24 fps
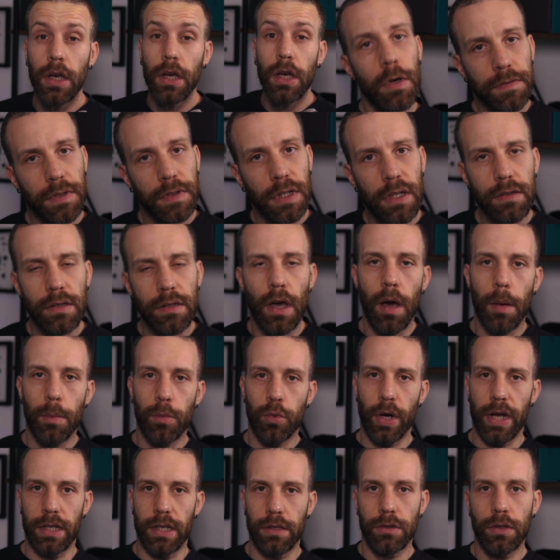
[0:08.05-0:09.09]
Some of these are
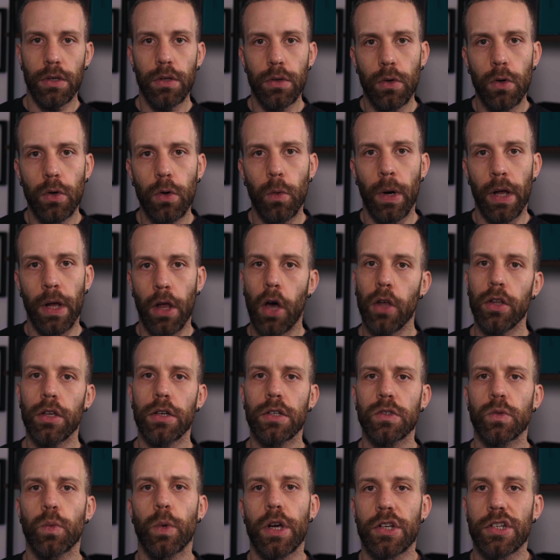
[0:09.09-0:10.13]
brand new, while
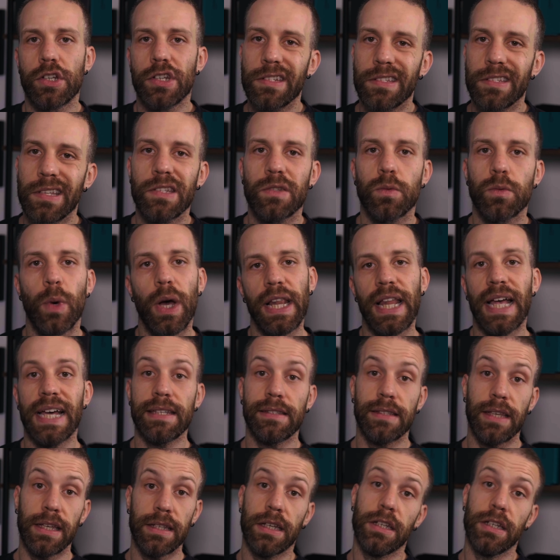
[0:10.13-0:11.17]
others work just as well
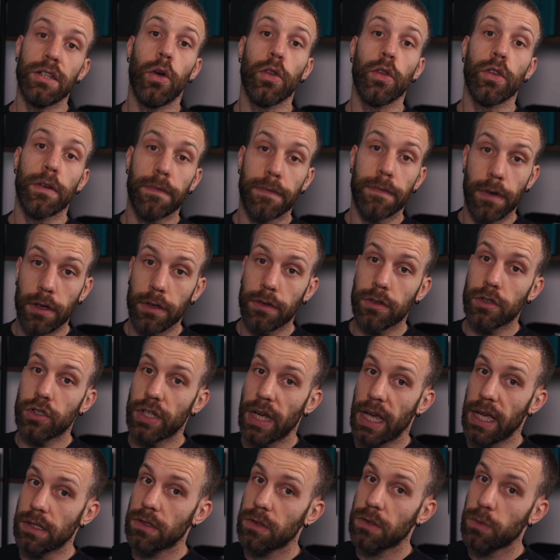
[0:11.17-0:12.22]
as they did on the first
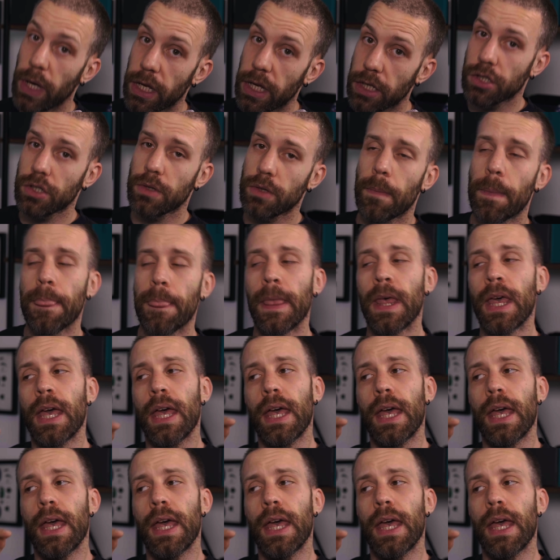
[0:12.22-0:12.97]
gen Switch.